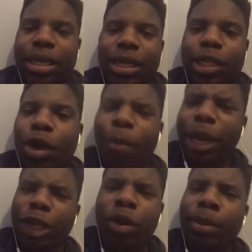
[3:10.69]
it's gonna
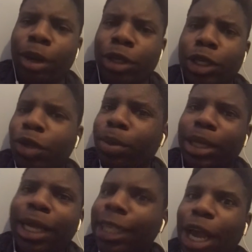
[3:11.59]
make you emotional, but
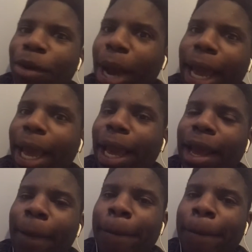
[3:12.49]
that's all right.